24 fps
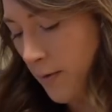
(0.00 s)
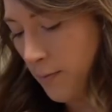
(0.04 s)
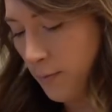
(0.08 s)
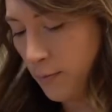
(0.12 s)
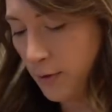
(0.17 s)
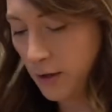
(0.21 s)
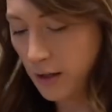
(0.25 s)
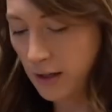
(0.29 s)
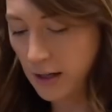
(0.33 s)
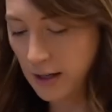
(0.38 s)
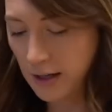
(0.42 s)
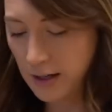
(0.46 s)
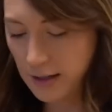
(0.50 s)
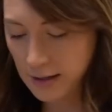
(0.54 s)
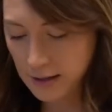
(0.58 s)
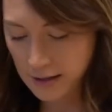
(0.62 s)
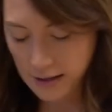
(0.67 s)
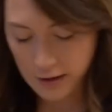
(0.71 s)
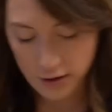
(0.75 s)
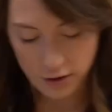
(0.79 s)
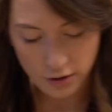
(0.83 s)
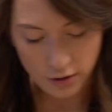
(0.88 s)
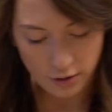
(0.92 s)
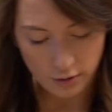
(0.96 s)
Pretty
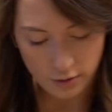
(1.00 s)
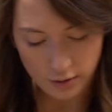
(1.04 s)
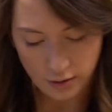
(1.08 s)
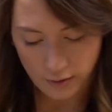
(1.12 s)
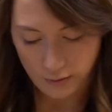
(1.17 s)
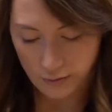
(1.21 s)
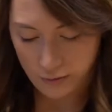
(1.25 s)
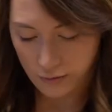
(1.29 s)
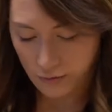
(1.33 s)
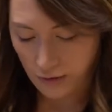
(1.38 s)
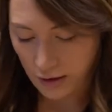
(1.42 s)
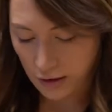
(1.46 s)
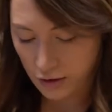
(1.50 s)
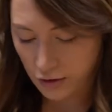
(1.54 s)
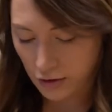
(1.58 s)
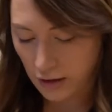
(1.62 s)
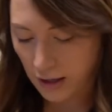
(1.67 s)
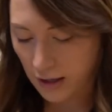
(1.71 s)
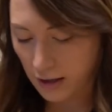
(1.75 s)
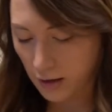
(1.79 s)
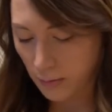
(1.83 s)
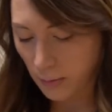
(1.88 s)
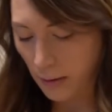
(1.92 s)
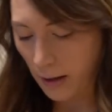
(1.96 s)
easy too. Some fresh
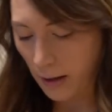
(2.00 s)
cracked